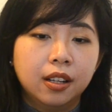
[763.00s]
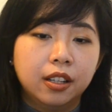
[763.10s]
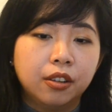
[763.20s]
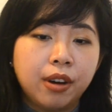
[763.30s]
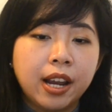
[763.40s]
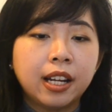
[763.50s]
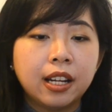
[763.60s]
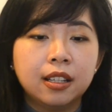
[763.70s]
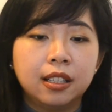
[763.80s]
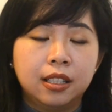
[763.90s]
The right
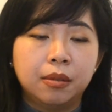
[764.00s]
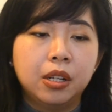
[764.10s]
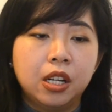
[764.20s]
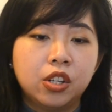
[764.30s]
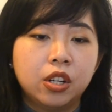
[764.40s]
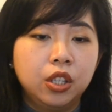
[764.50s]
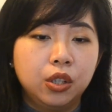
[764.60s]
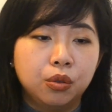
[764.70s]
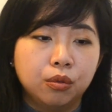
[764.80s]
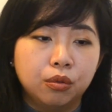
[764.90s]
kind of determination
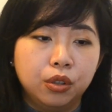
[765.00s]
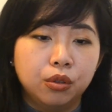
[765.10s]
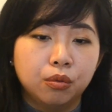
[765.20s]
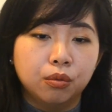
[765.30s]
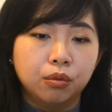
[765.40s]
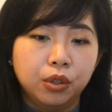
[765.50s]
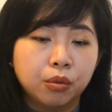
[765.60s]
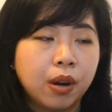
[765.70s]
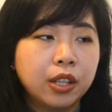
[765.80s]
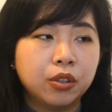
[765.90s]
you
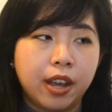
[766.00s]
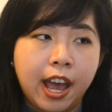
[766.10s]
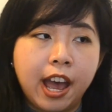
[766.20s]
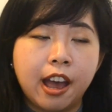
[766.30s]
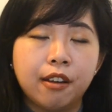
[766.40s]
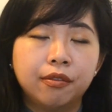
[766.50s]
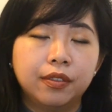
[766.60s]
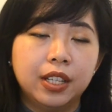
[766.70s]
want to have